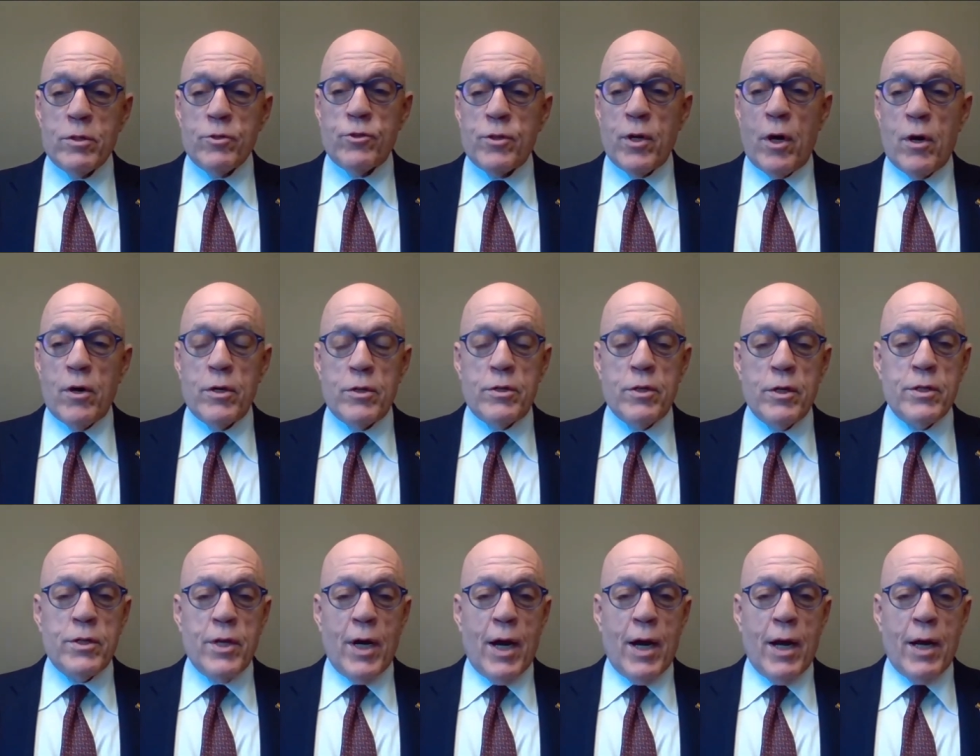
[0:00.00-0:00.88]
our friends started
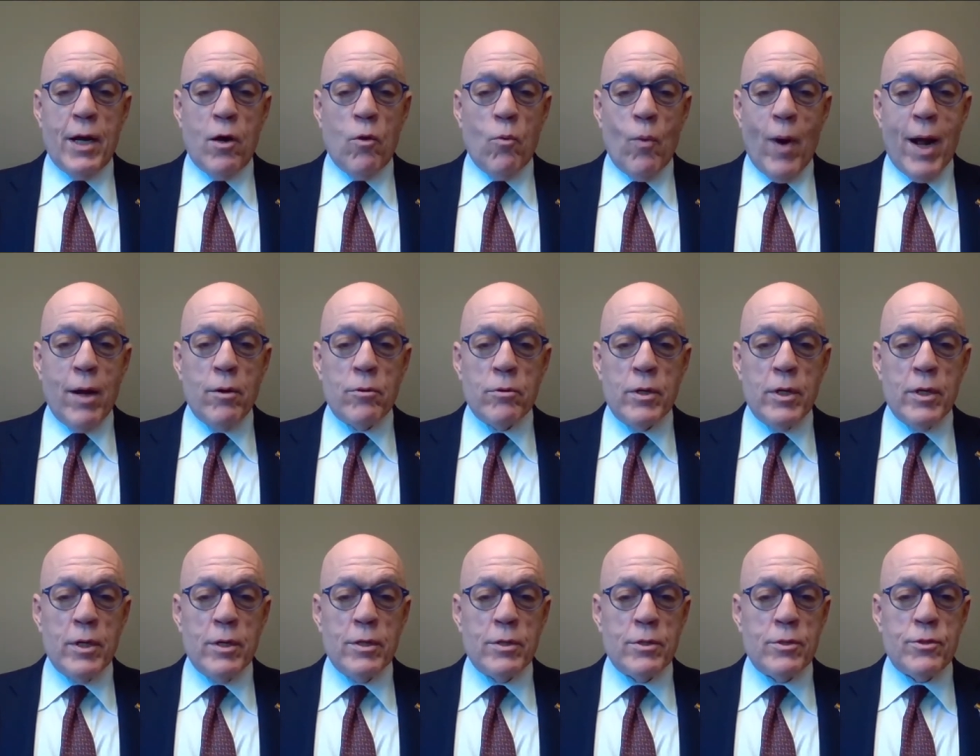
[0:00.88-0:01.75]
to die
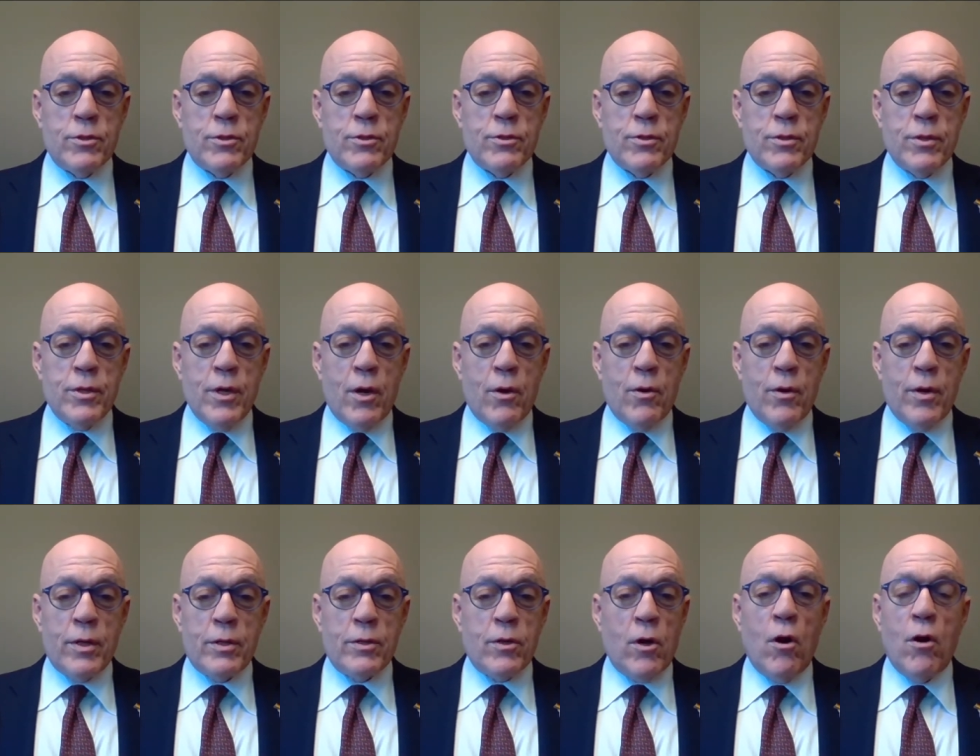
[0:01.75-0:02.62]
around us,
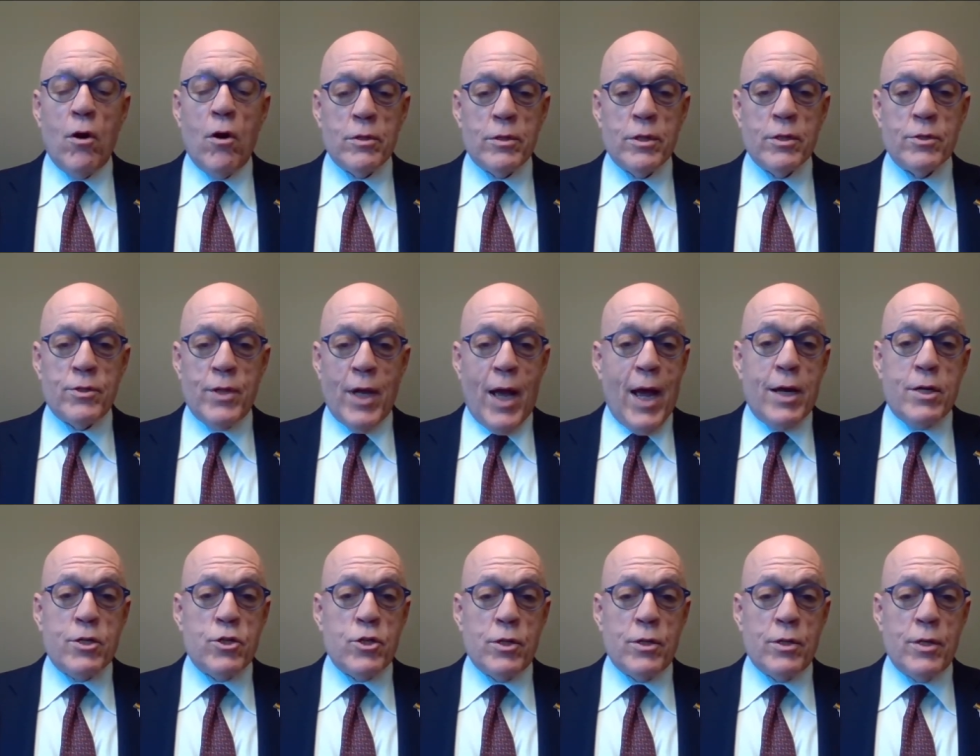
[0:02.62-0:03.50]
it called us to
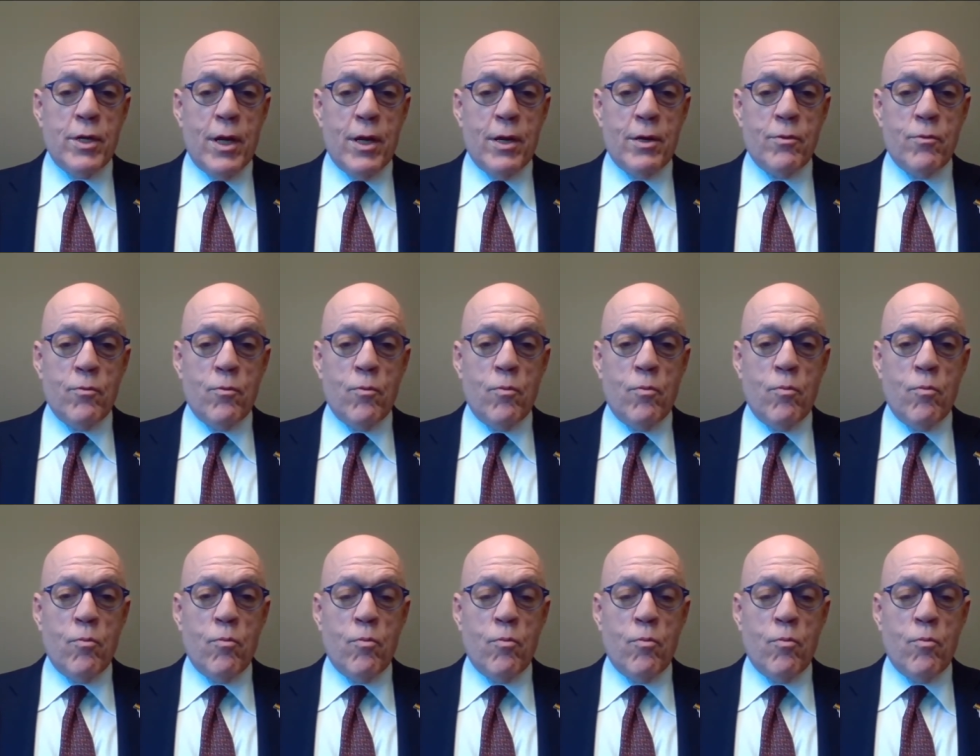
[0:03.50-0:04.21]
action, and